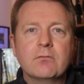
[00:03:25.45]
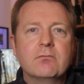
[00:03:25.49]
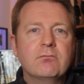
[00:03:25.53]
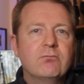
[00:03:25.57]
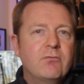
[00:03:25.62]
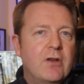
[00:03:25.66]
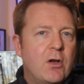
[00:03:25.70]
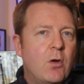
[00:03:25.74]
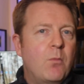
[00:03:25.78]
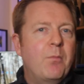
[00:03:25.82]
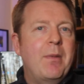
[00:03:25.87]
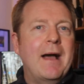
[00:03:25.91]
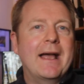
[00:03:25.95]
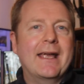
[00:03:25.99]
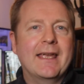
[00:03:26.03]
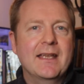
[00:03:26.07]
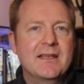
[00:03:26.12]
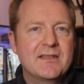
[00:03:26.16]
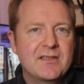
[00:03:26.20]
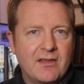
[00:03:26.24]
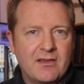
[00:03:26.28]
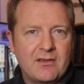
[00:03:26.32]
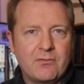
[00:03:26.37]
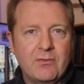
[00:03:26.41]
reel back
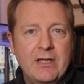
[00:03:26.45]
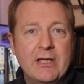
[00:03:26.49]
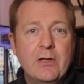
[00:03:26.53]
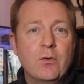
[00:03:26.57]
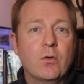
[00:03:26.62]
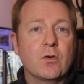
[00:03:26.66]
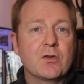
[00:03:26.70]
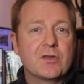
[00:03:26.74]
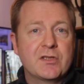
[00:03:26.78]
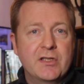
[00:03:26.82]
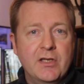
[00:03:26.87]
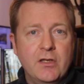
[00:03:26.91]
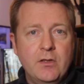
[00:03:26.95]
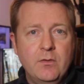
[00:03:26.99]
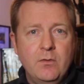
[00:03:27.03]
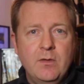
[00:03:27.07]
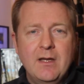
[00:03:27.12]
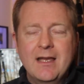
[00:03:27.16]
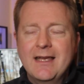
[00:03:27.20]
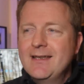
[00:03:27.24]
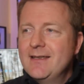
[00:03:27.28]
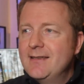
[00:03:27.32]
into 3 or 2,